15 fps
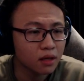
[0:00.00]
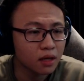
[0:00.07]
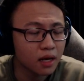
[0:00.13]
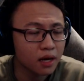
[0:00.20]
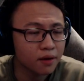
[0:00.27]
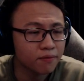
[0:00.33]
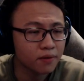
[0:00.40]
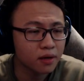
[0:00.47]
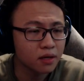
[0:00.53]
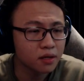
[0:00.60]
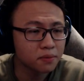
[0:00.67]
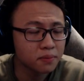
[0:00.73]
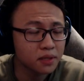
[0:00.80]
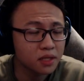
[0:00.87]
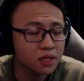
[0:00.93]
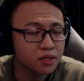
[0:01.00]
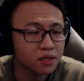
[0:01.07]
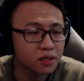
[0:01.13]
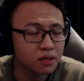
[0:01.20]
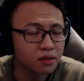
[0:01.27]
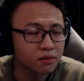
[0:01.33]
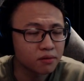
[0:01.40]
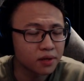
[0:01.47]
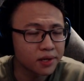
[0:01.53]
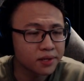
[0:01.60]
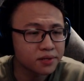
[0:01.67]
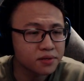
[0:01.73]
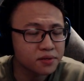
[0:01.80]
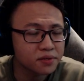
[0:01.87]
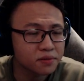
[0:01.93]
I have unlimited chicken
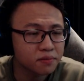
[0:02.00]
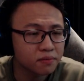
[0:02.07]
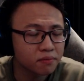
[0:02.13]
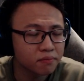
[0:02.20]
rice.